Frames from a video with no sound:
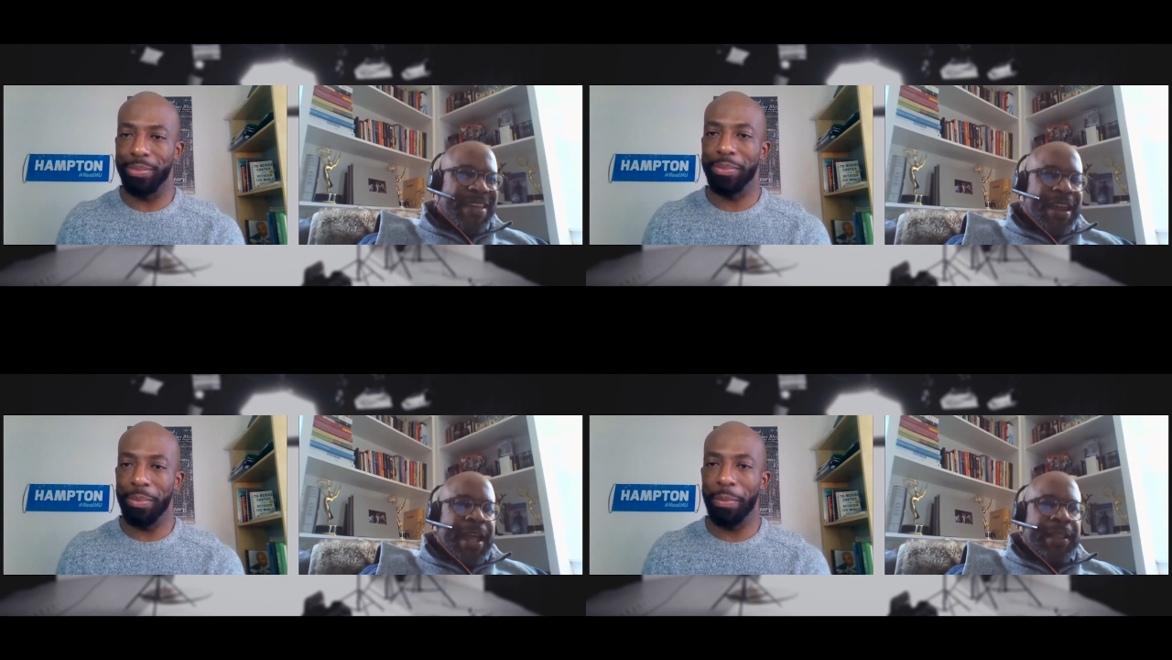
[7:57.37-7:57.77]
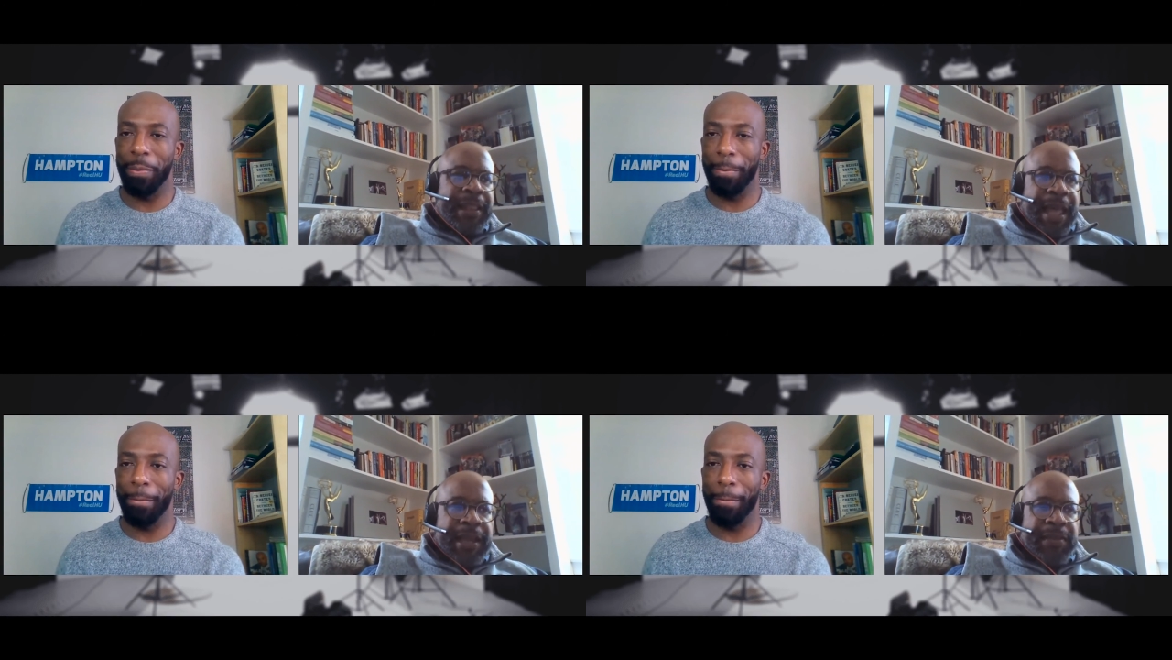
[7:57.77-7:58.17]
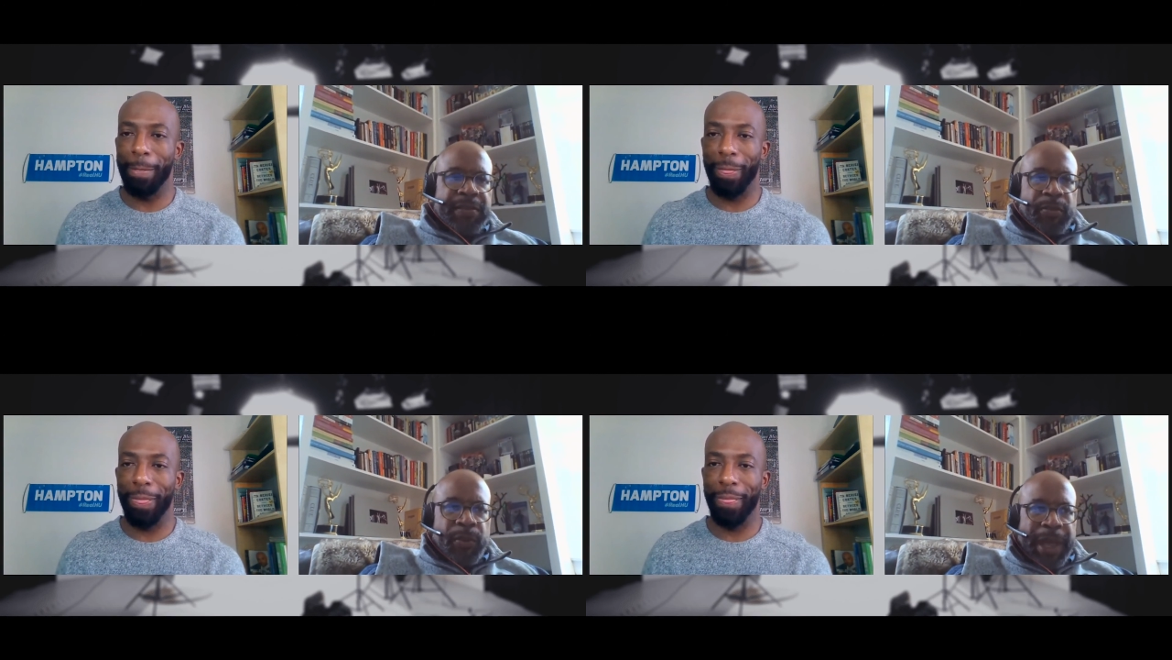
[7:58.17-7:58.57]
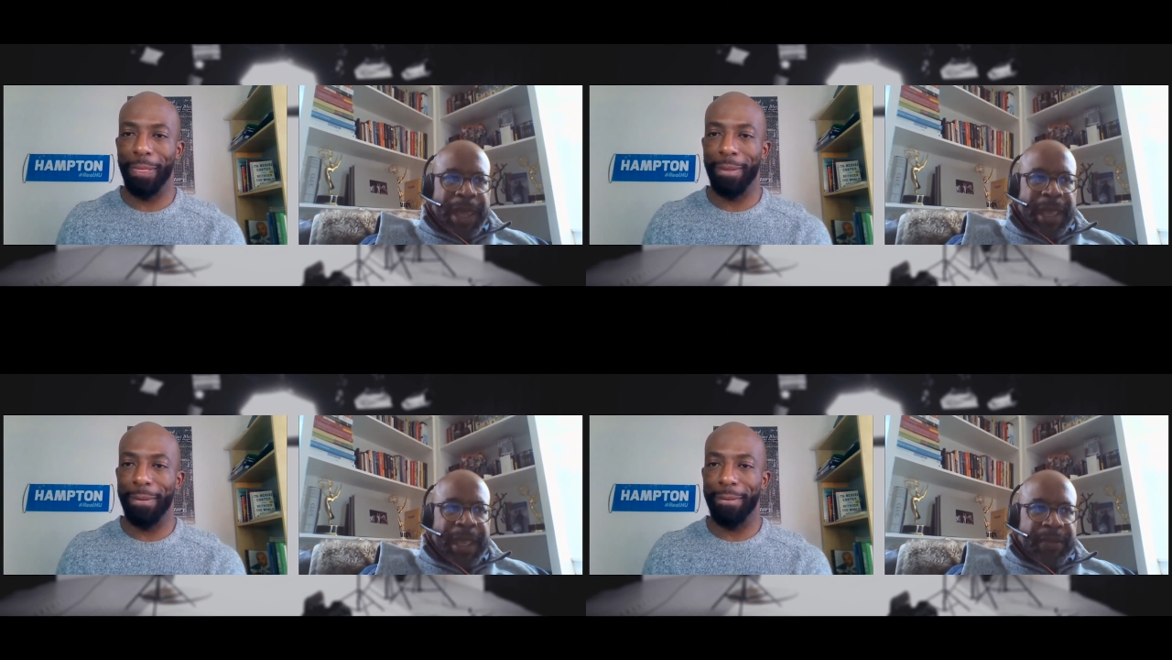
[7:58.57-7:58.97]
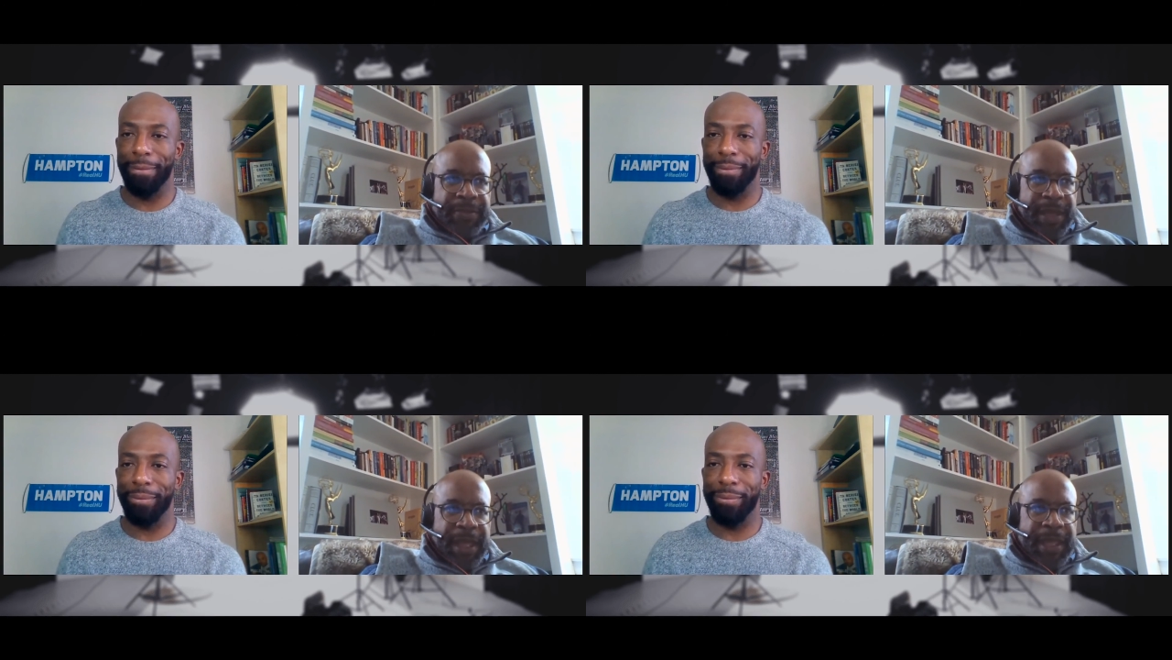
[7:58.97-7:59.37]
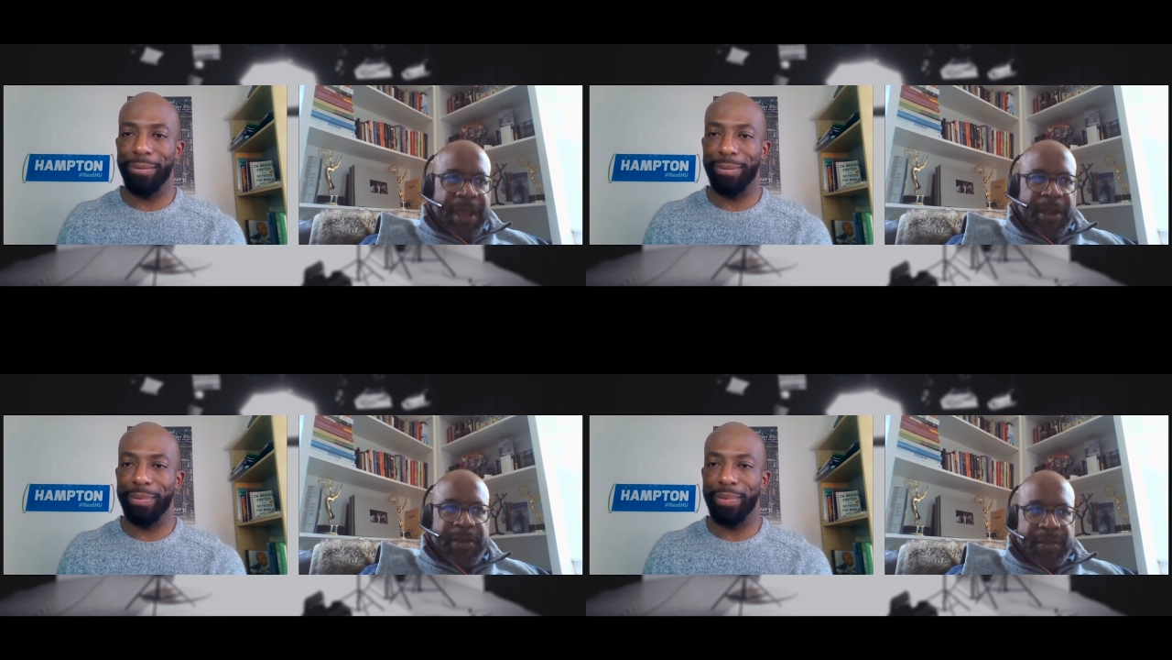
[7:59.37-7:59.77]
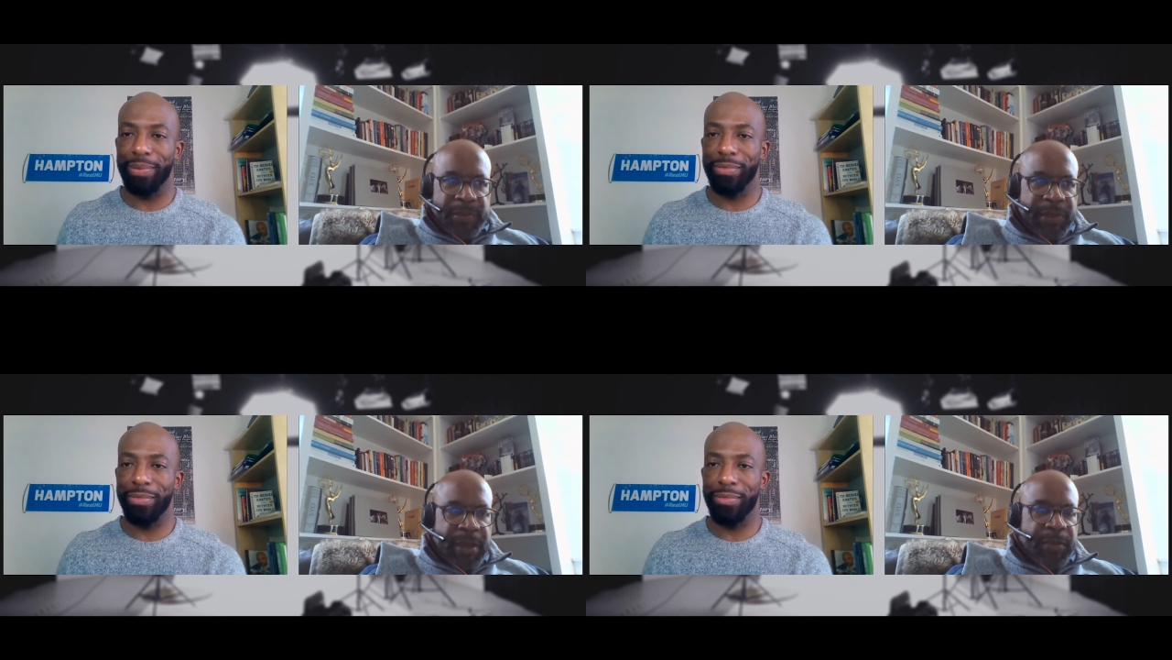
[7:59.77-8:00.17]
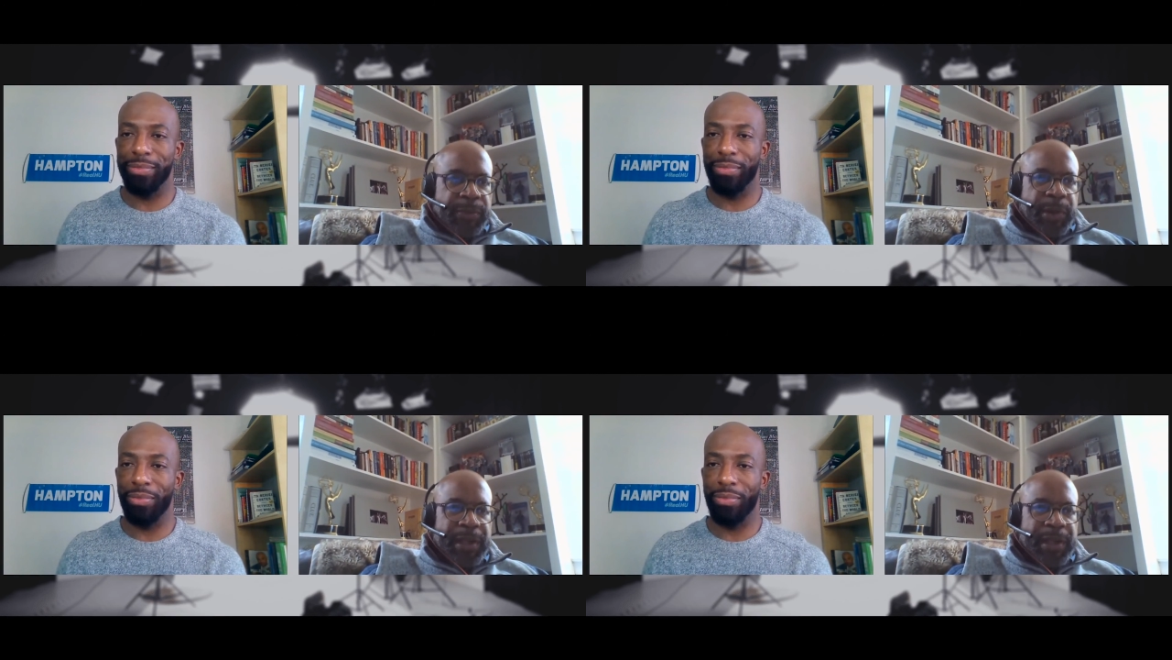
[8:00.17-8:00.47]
Speaker 1: that I liked the way they carried themselves,